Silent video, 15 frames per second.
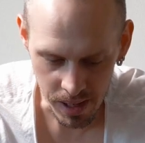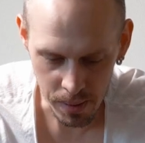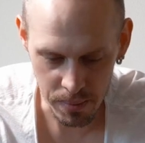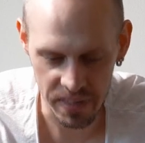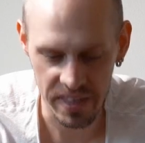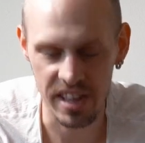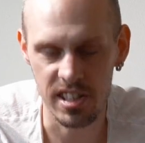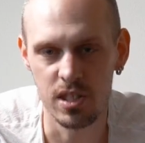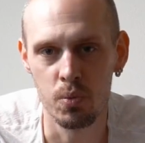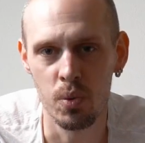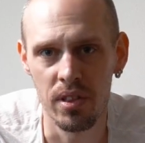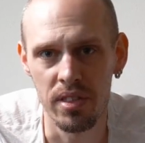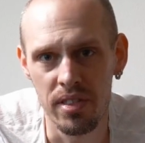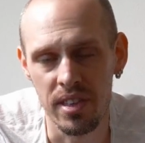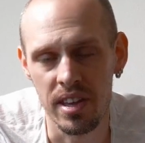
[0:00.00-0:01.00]
But there's
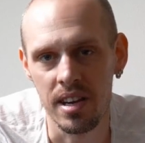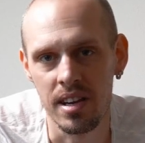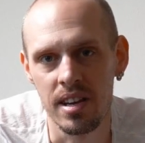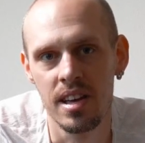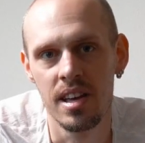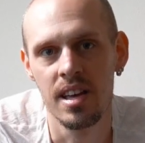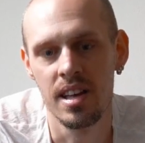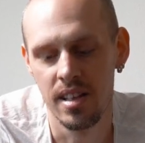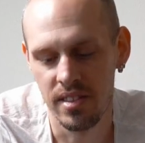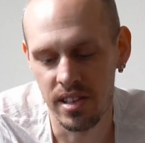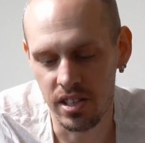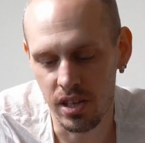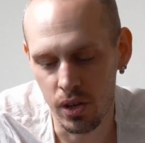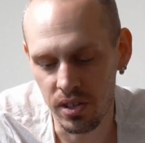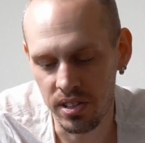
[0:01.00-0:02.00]
one thing
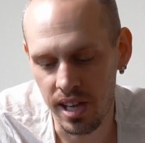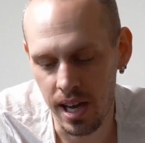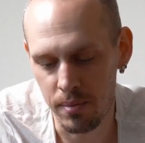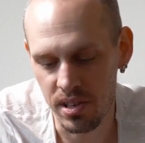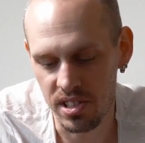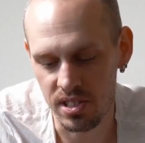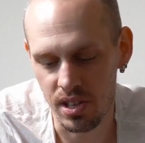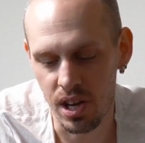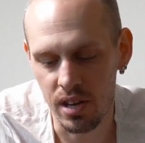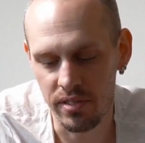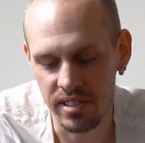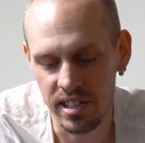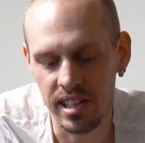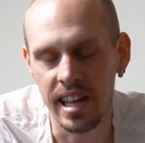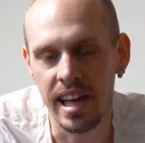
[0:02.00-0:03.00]
that old cameras
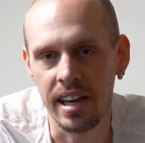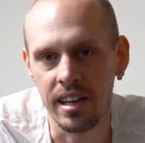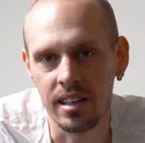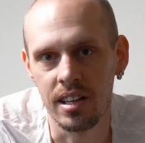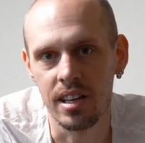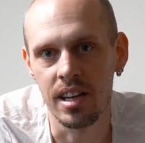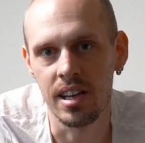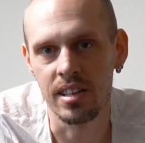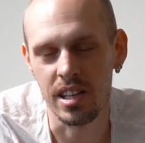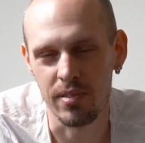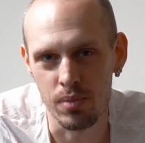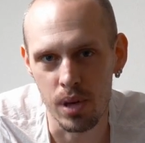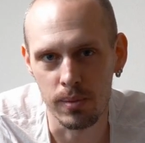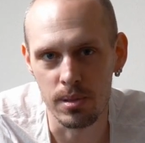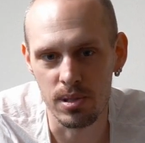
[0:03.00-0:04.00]
often lack and
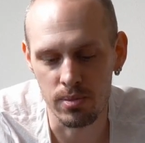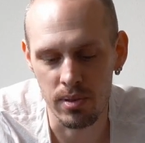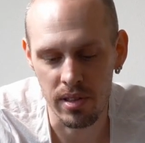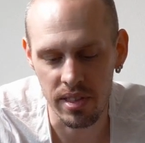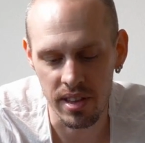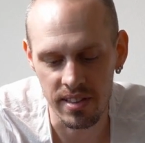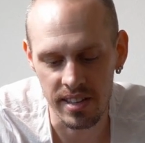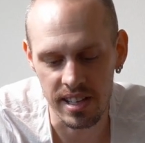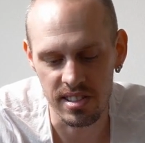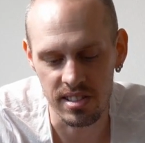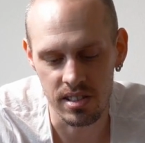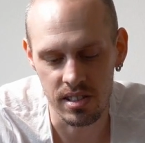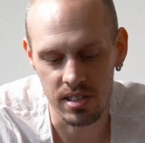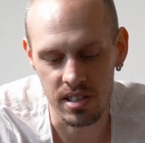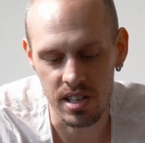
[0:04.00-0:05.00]
have problems with, and
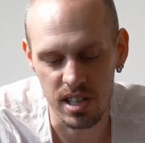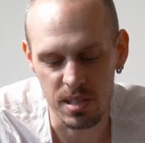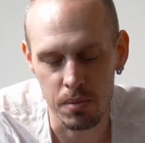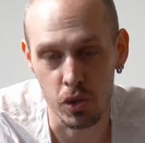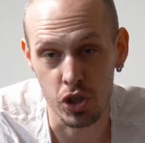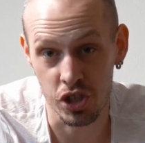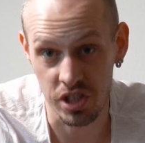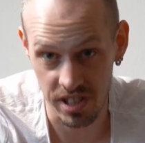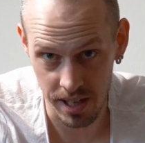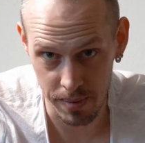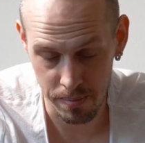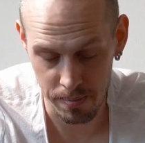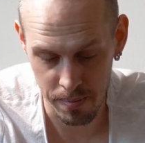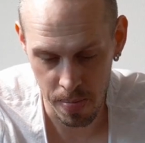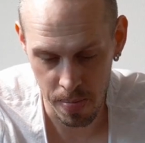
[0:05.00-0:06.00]
that's the exposure time.